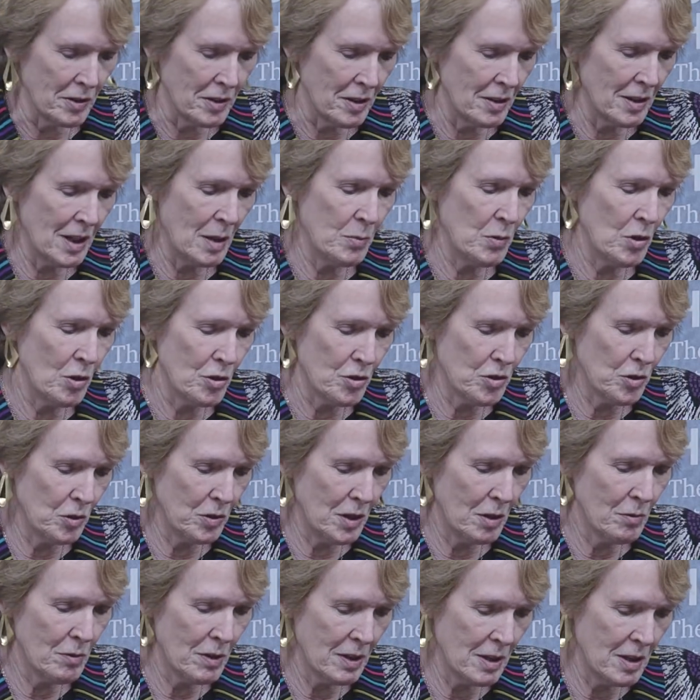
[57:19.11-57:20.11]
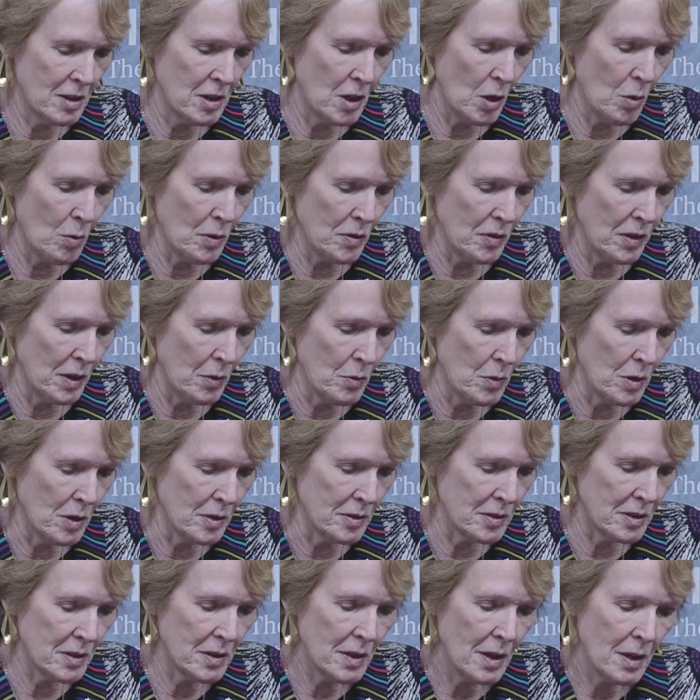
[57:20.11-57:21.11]
and I'm not sure they really know what they
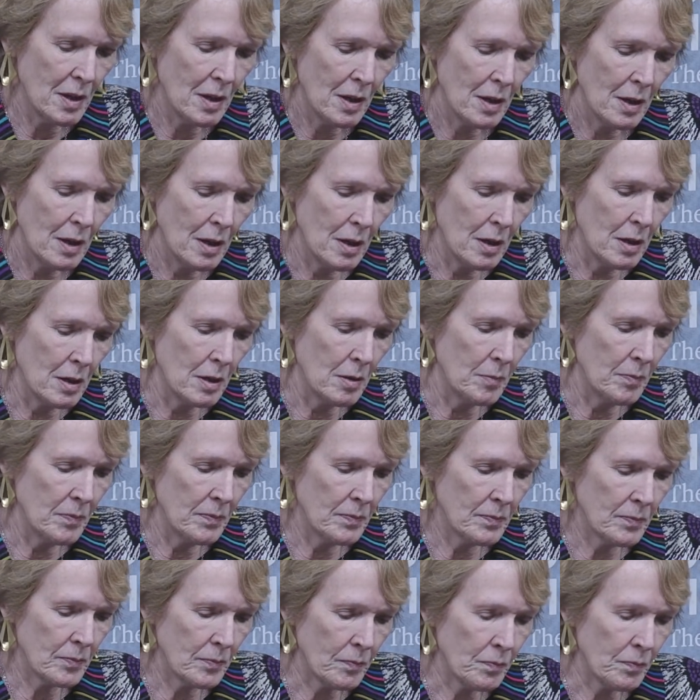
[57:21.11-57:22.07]
want. Um,